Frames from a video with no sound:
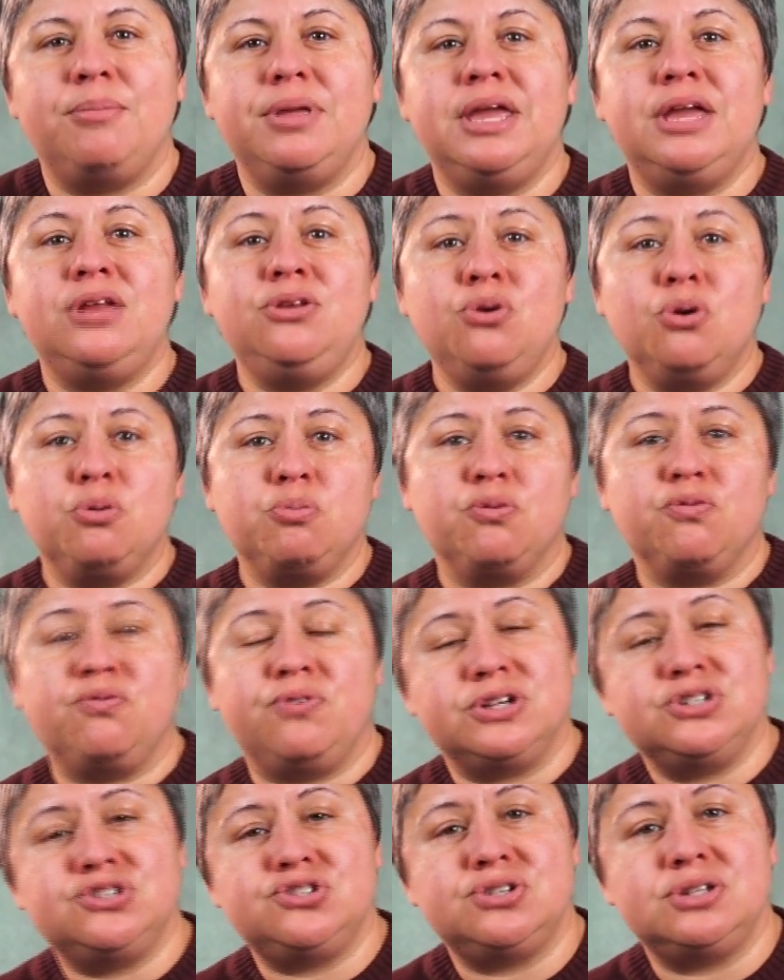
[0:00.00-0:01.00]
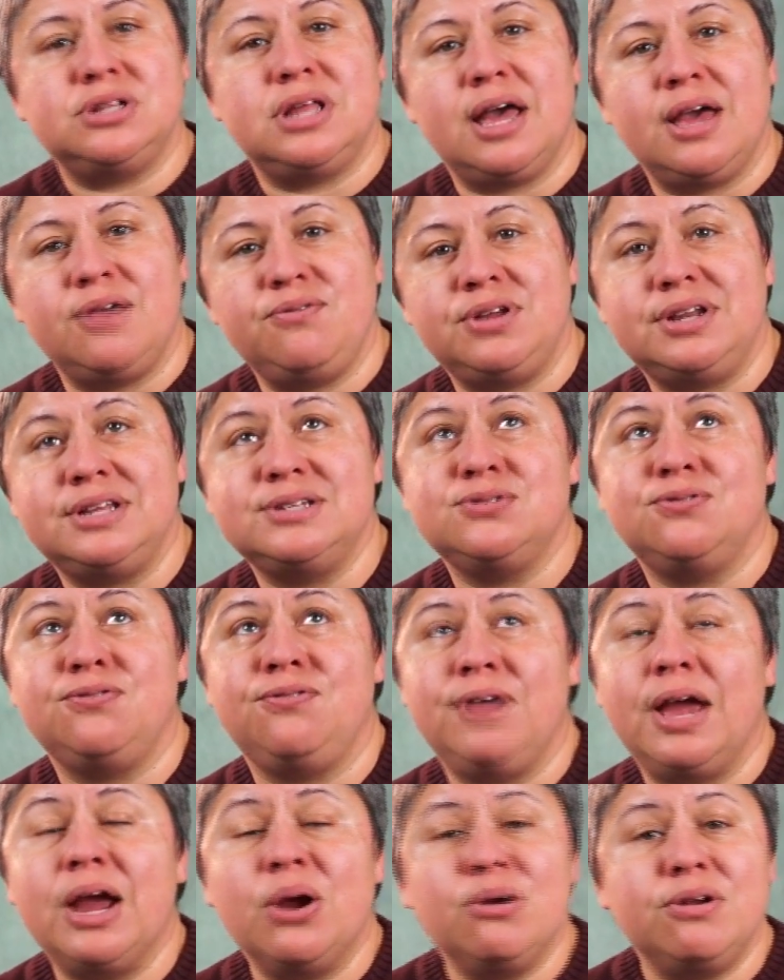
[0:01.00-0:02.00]
In your professional life, it is
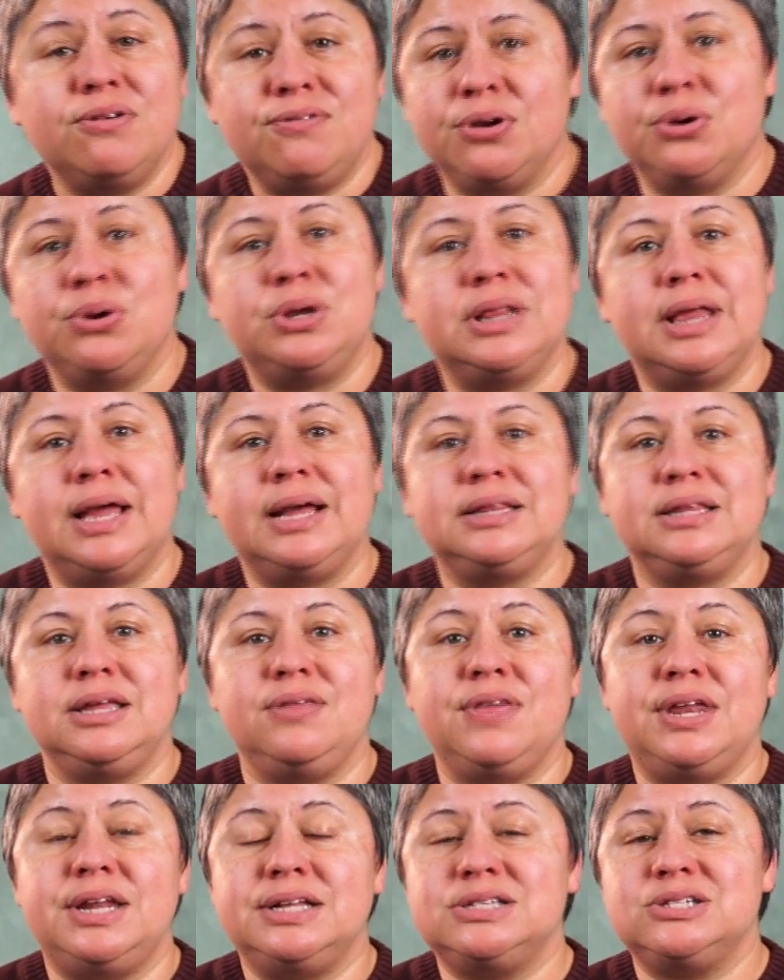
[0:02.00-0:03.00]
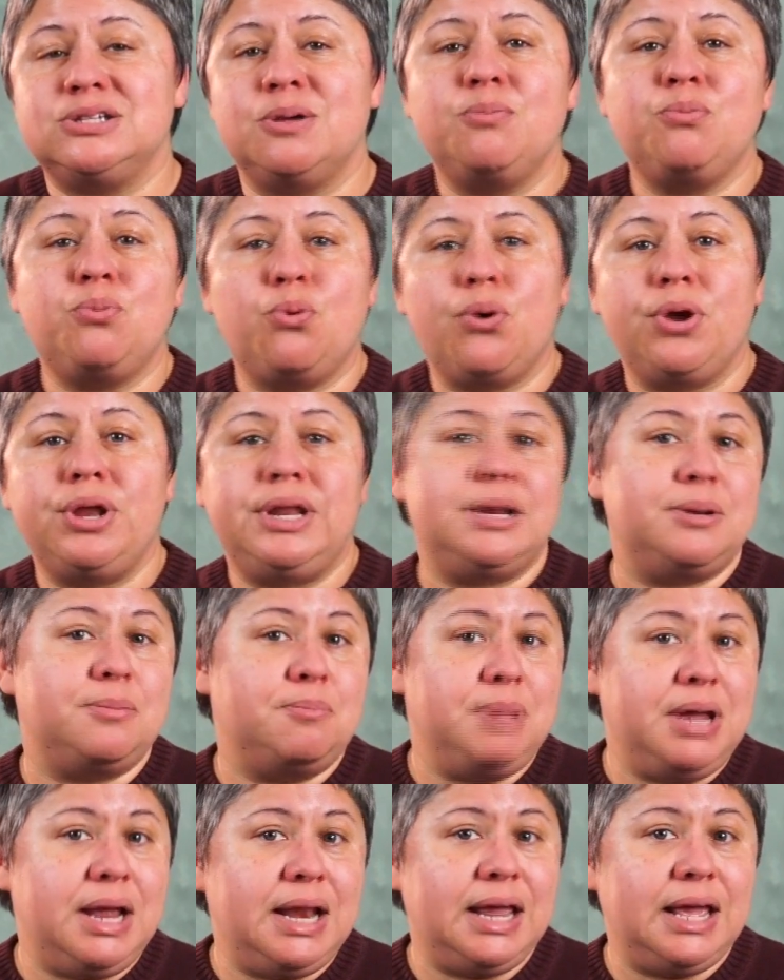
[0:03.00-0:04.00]
very, very likely that at some point in a
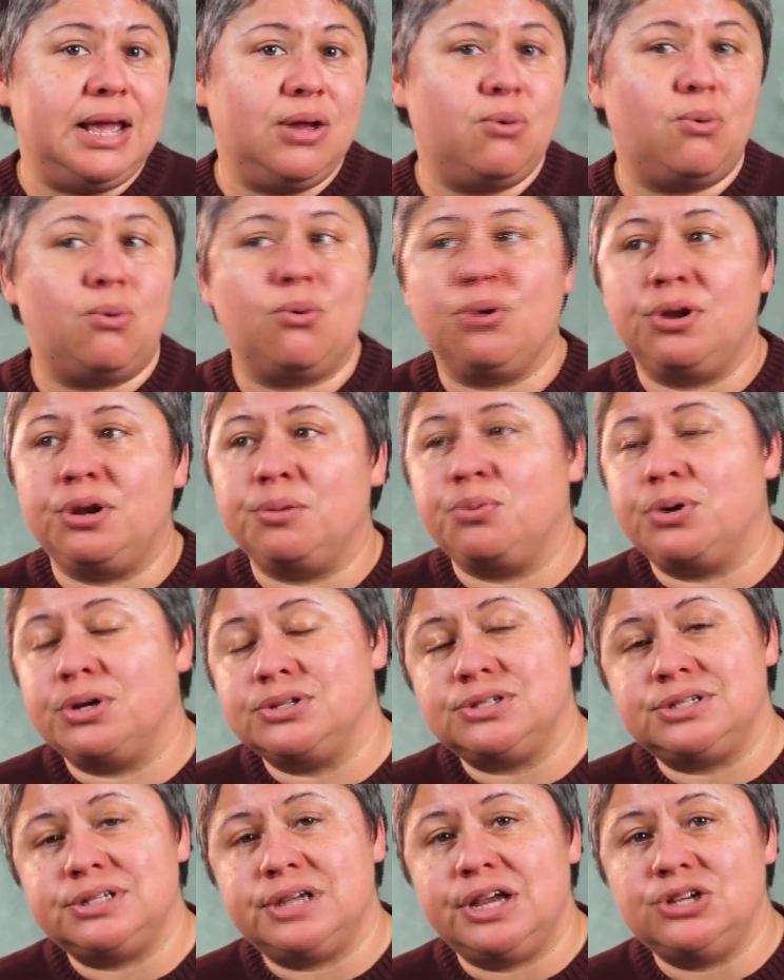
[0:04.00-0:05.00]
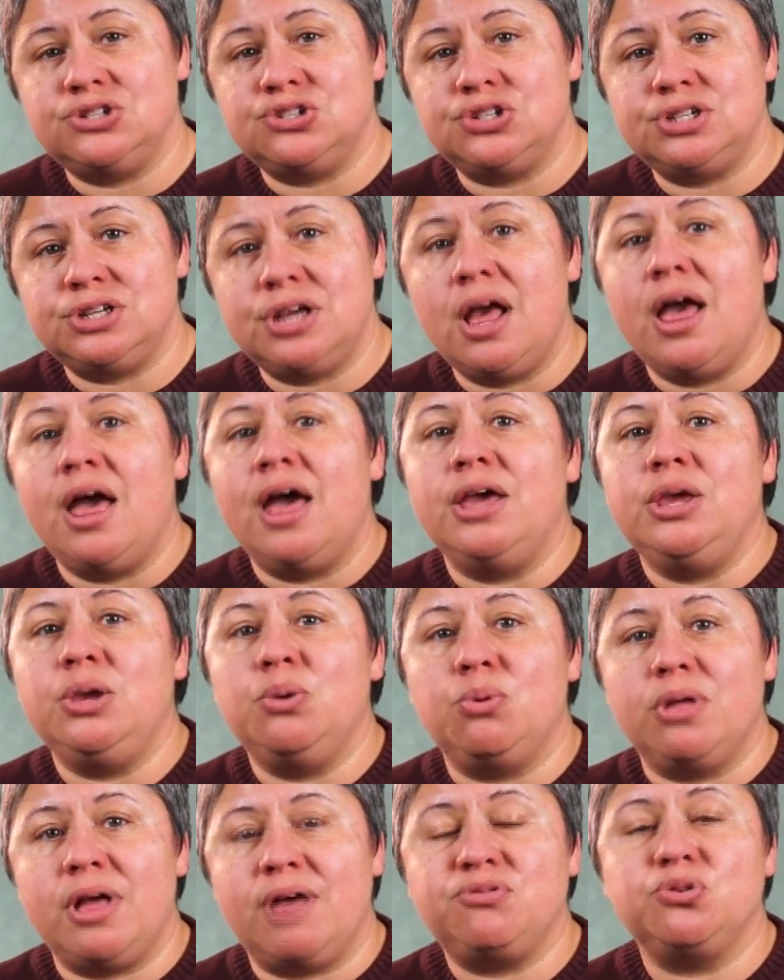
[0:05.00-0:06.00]
meeting or in a presentation, you
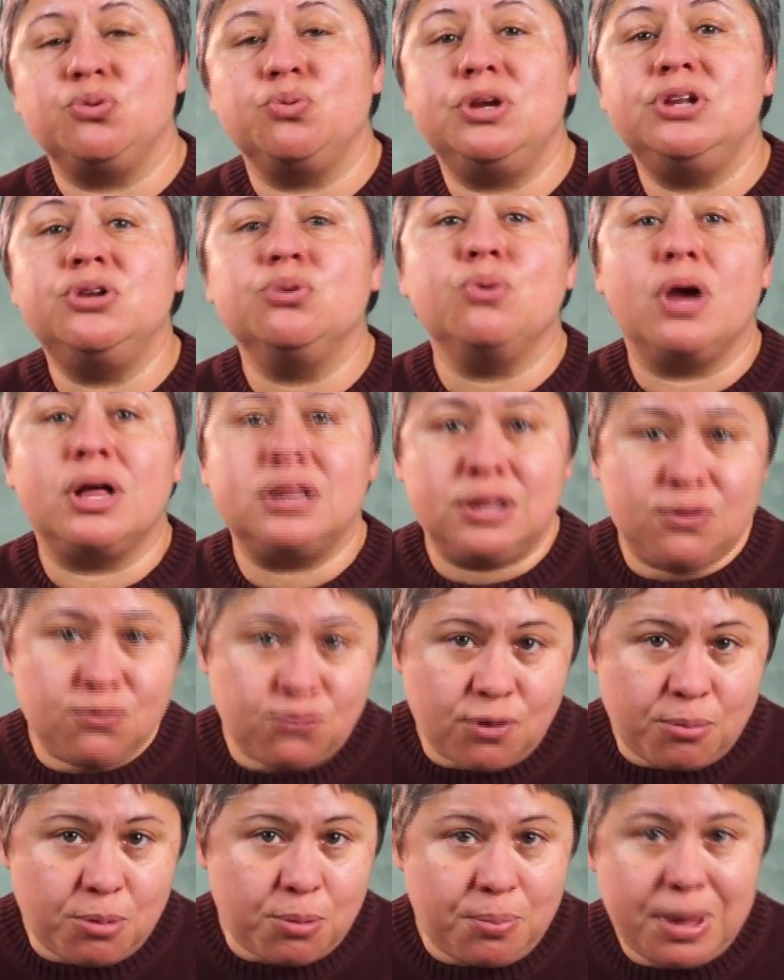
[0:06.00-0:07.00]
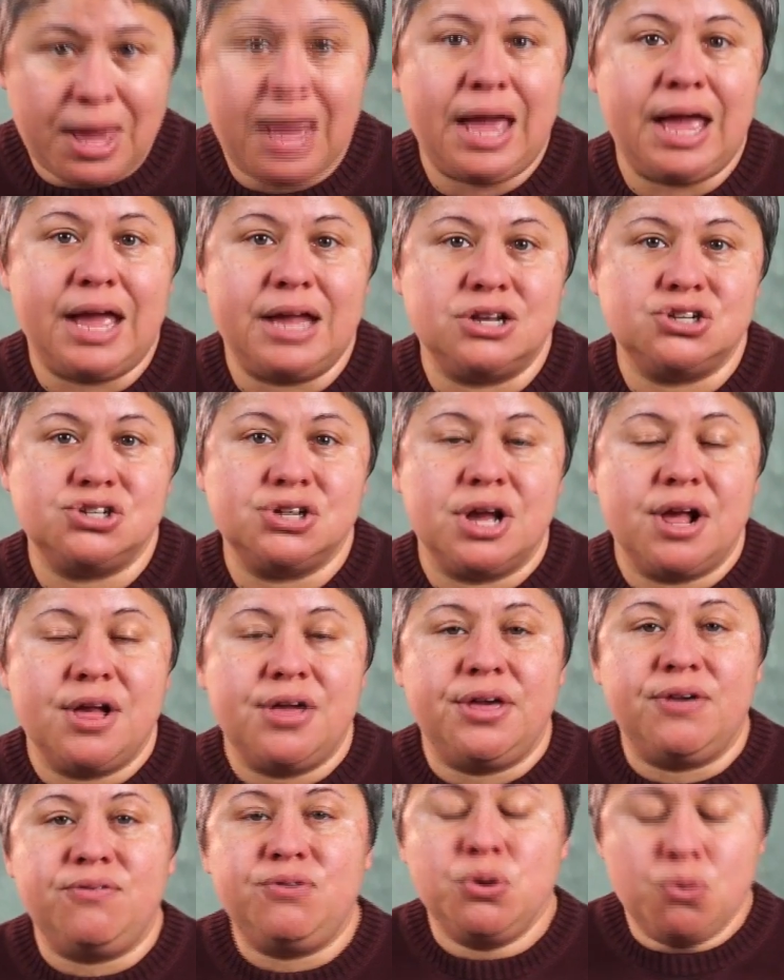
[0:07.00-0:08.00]
will have to read directly from a page.
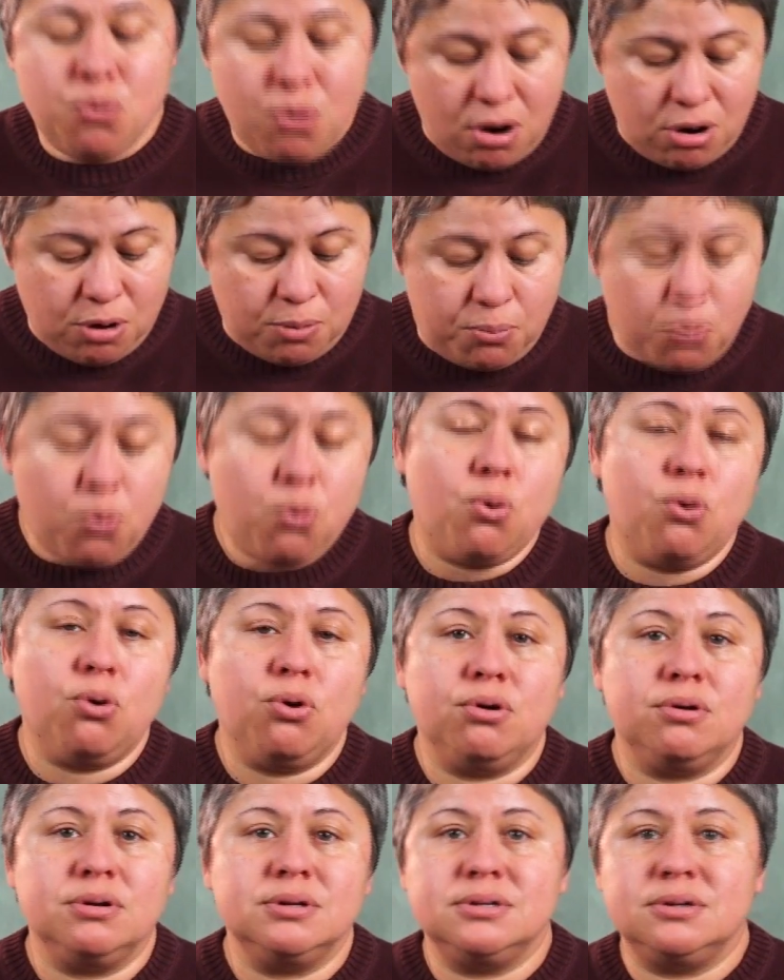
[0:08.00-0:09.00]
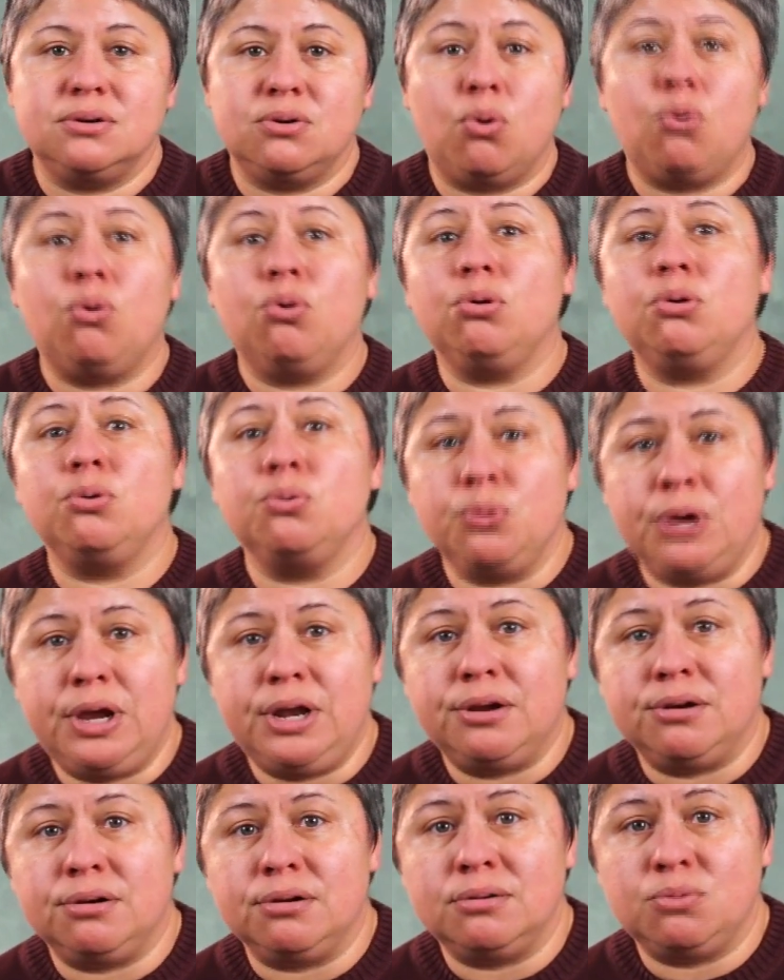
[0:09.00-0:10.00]
If you are a poor oral
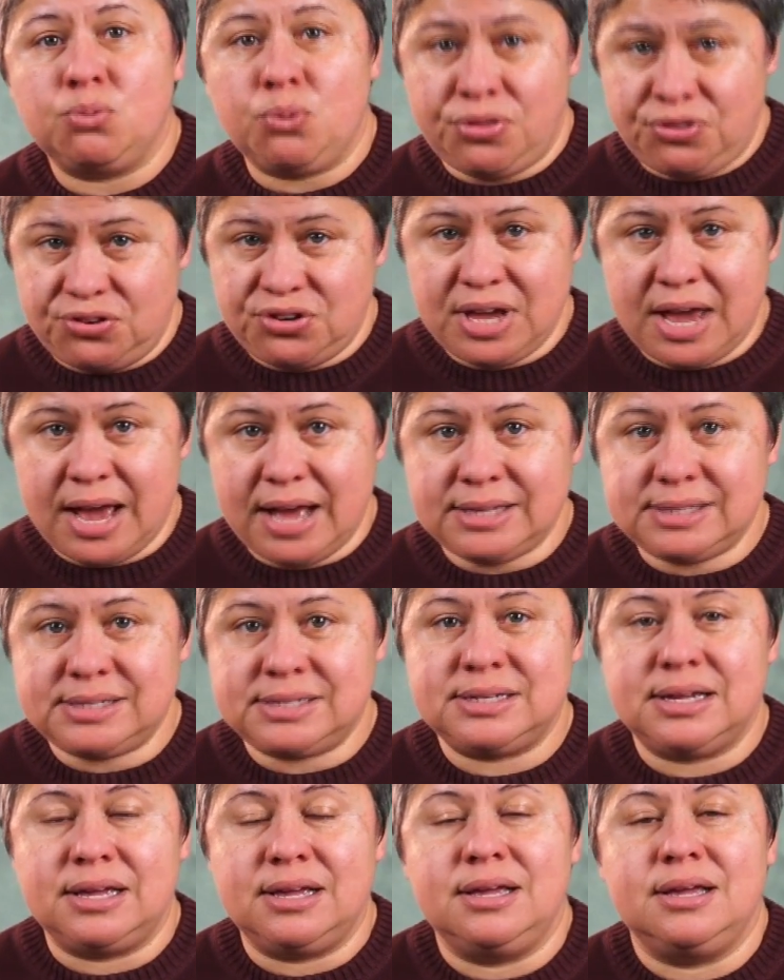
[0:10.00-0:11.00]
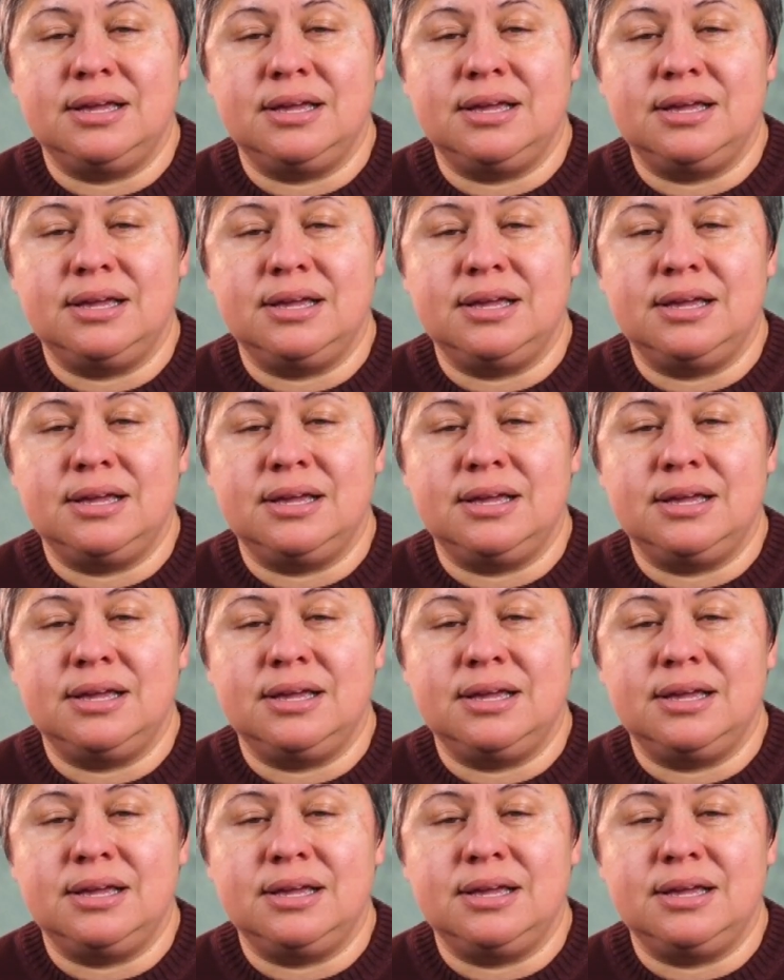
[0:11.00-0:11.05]
reader with text,